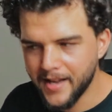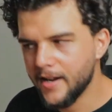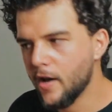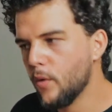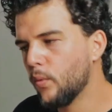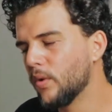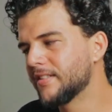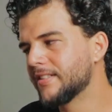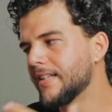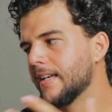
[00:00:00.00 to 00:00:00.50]
And I
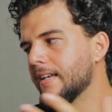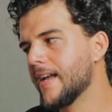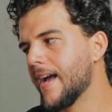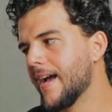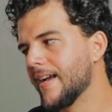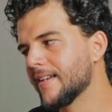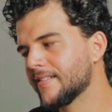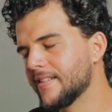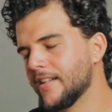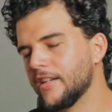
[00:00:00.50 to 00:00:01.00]
will say,
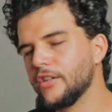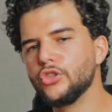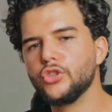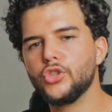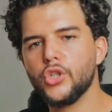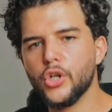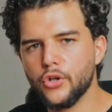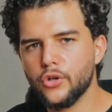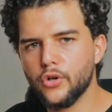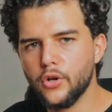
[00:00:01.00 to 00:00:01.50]
guys, that in
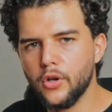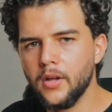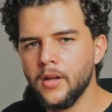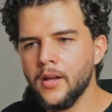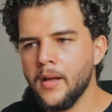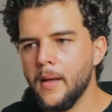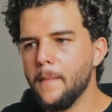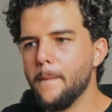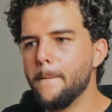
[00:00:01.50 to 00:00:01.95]
general,